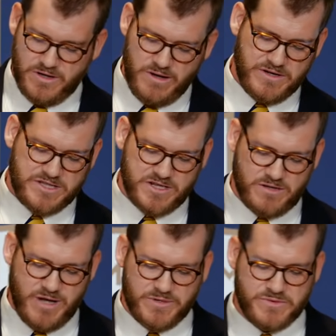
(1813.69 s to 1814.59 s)
we have a decision
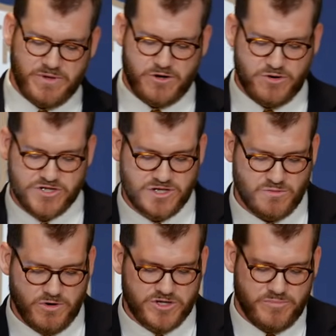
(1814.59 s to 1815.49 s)
to make between
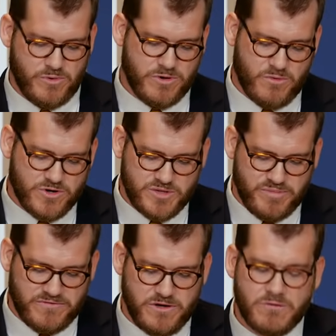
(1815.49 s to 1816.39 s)
Christian worship or the
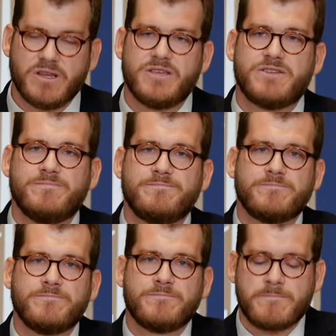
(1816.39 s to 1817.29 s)
worship of the new religion.
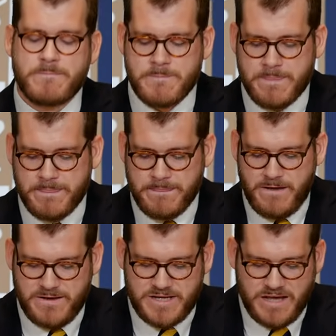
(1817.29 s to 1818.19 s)

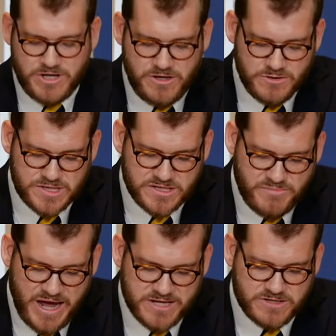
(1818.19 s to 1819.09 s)
David Hughes is the
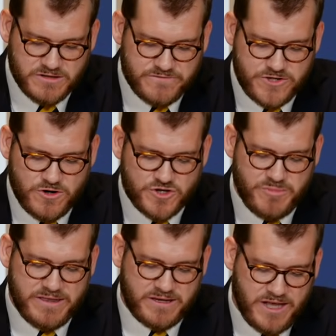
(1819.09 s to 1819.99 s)
pastor of Church
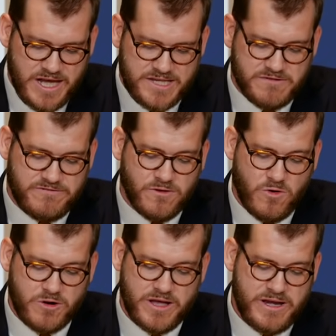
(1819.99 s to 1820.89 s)
by the Glades in
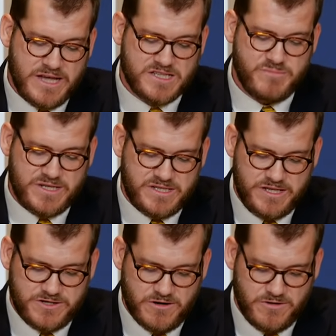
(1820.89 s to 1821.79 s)
Florida, an S B
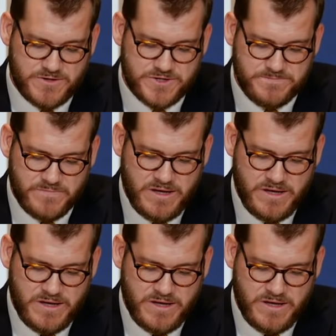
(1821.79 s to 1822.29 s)
C church.